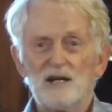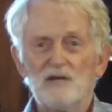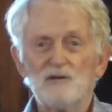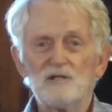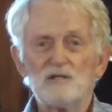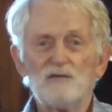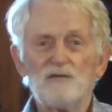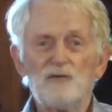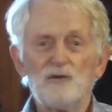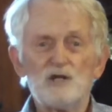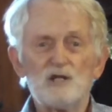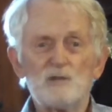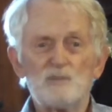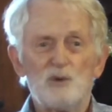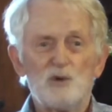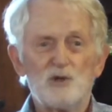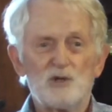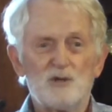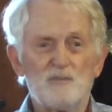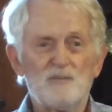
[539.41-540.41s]
He was the first
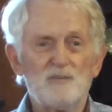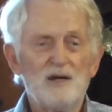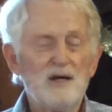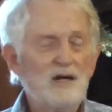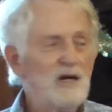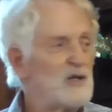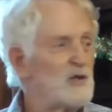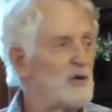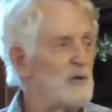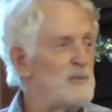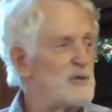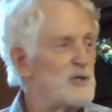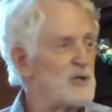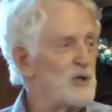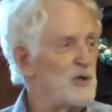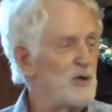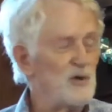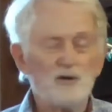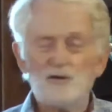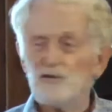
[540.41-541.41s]
person to
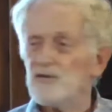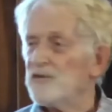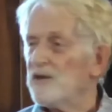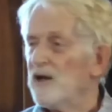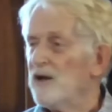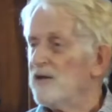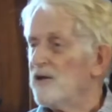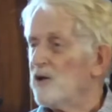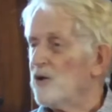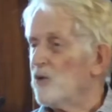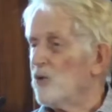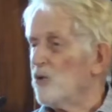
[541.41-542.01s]
observe that